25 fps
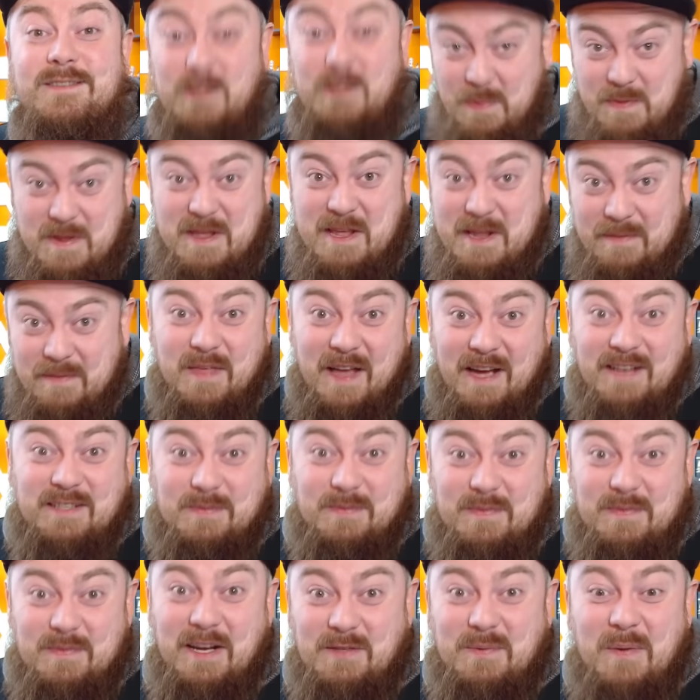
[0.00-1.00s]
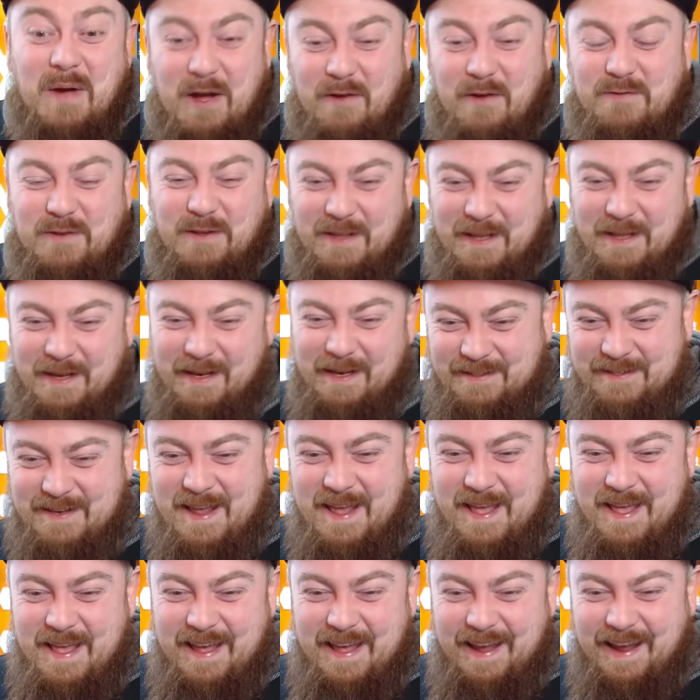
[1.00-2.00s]
To me, that's what I feel it
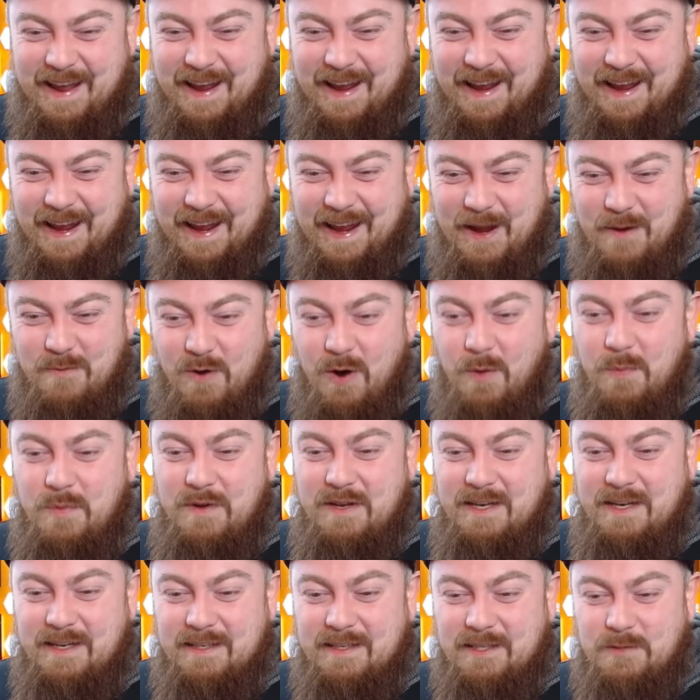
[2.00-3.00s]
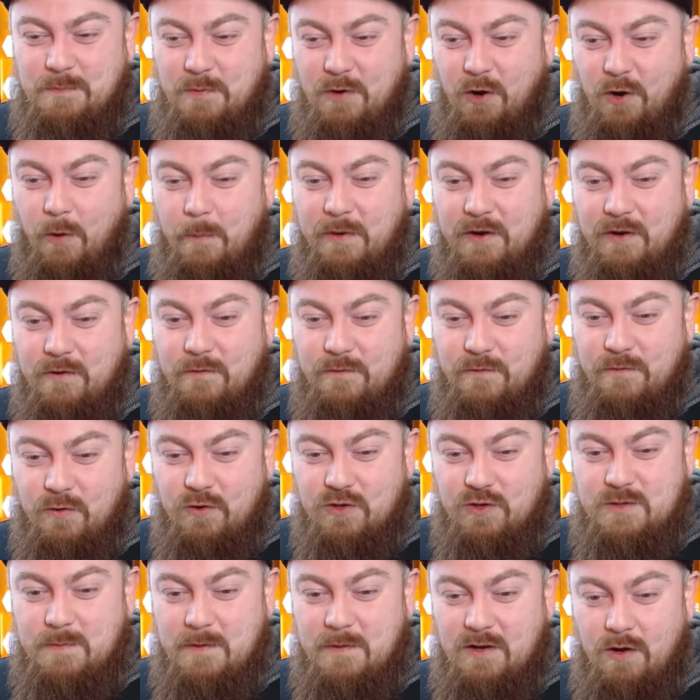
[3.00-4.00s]
is. What we need is proper
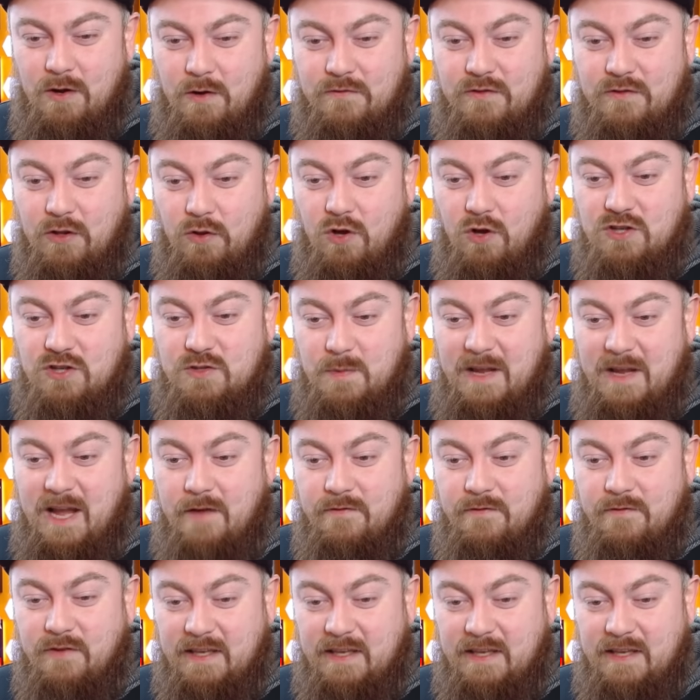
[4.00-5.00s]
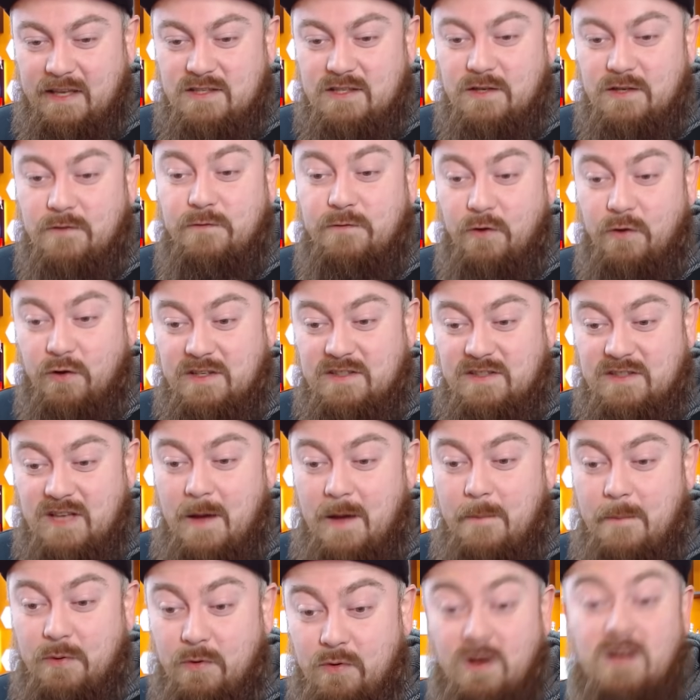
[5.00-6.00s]
enforcement of the laws we have against, for
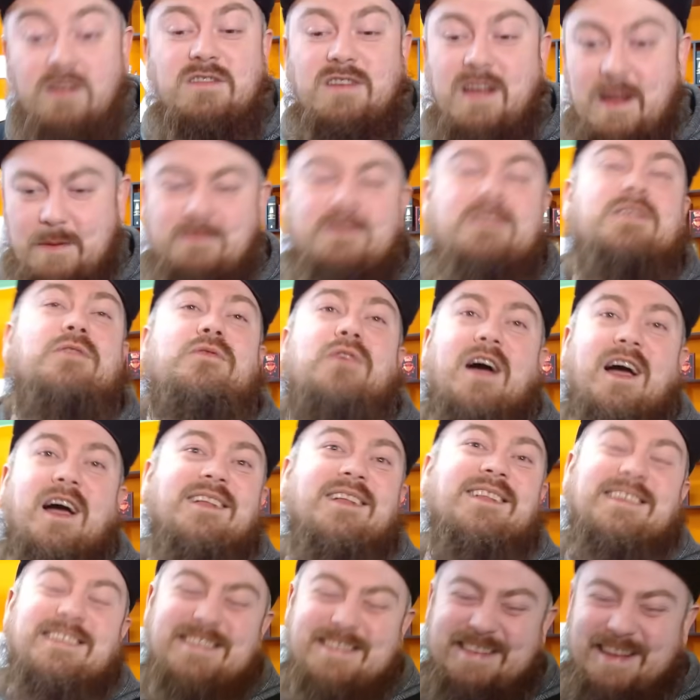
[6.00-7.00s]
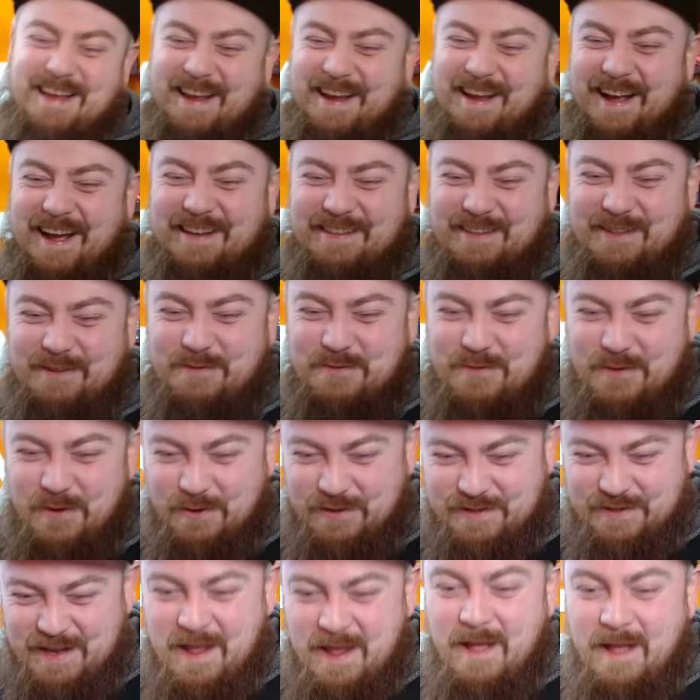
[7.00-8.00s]
example, incitement to violence, added
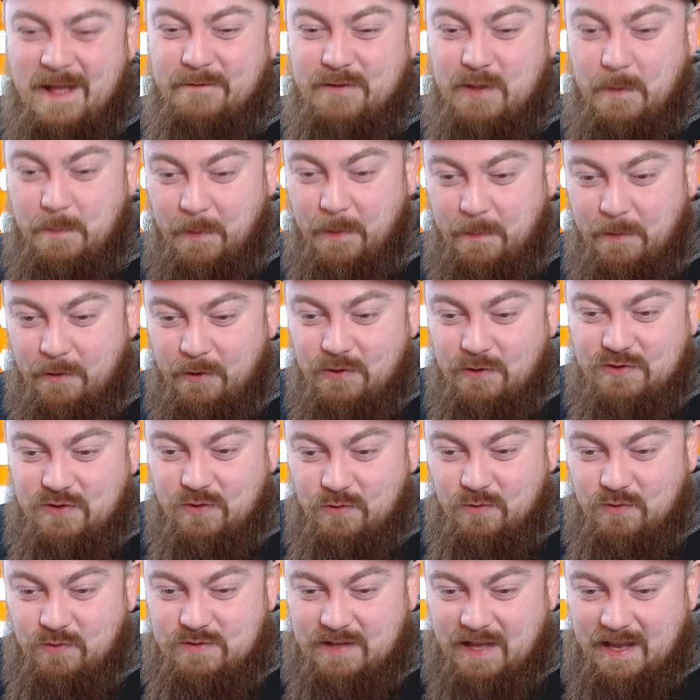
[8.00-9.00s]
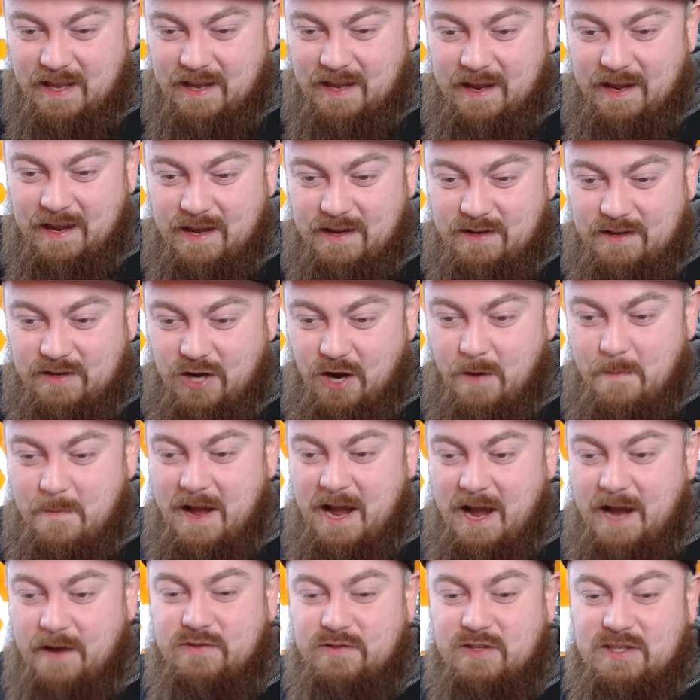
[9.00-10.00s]
Frost. The proposals come
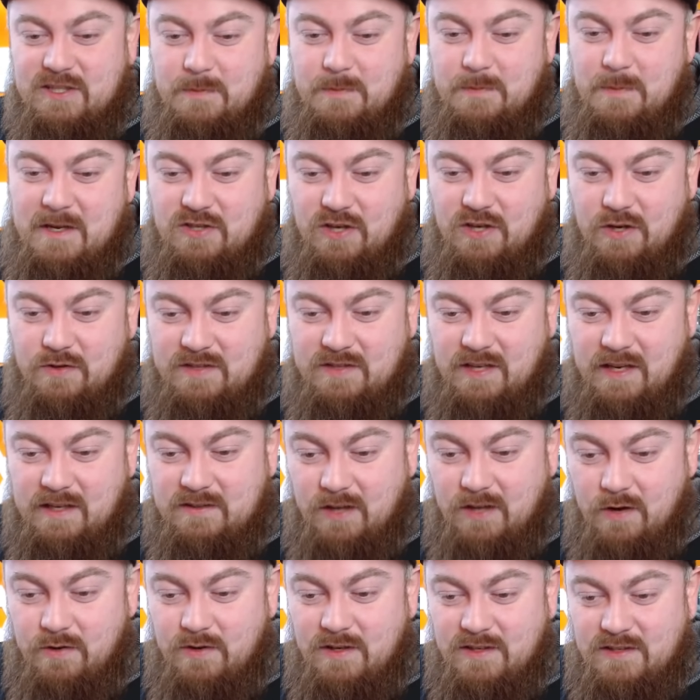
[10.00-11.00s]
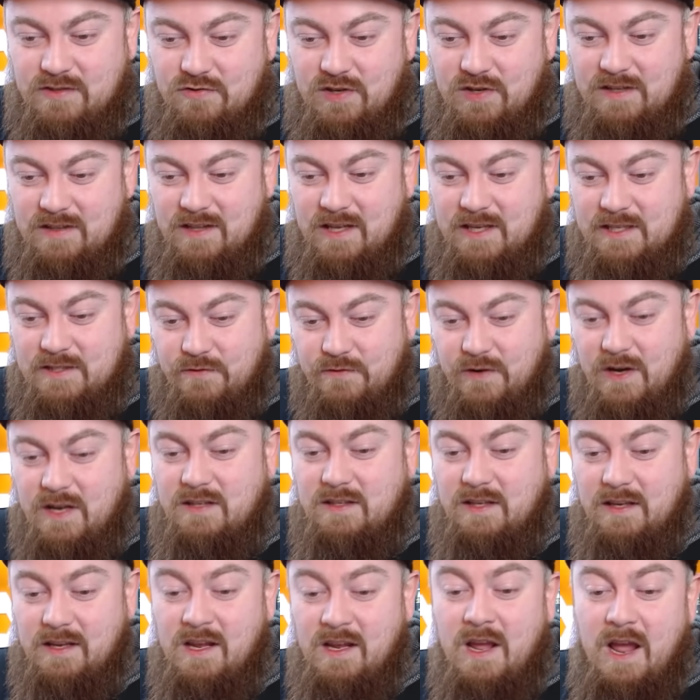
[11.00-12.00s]
after a speech outside Downing Street last
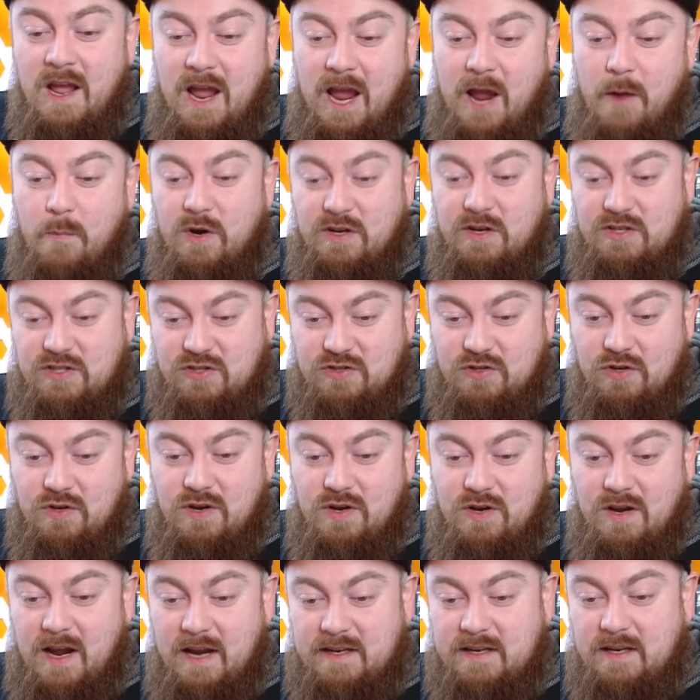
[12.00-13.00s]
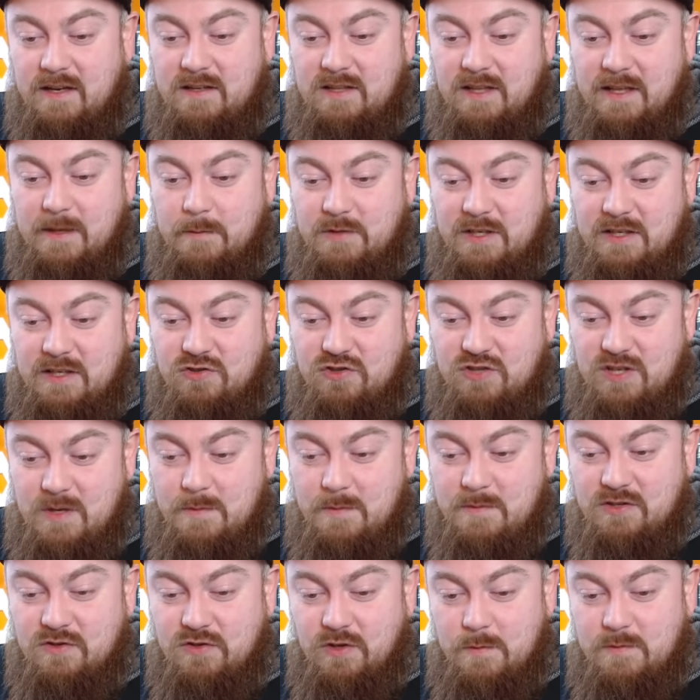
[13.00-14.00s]
Friday in which Sunak claimed
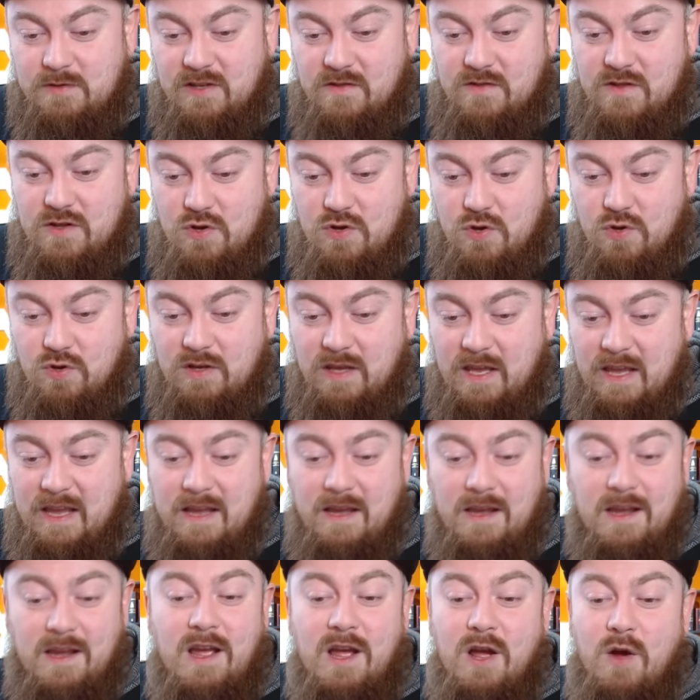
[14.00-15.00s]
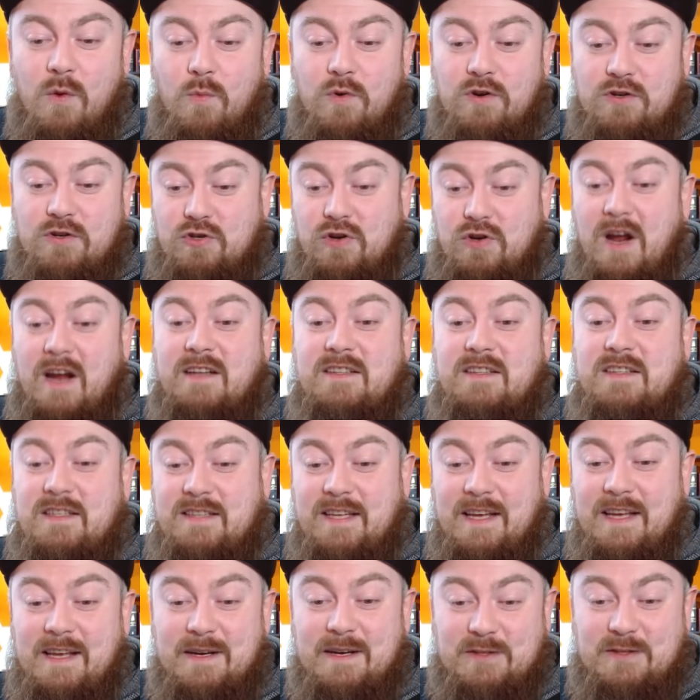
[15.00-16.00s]
extremist groups in the UK were trying to
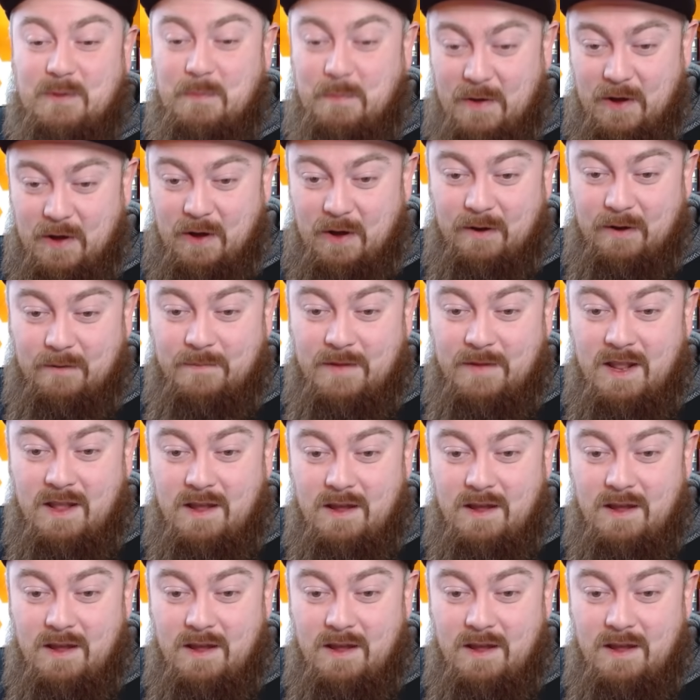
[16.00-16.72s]
tear us apart.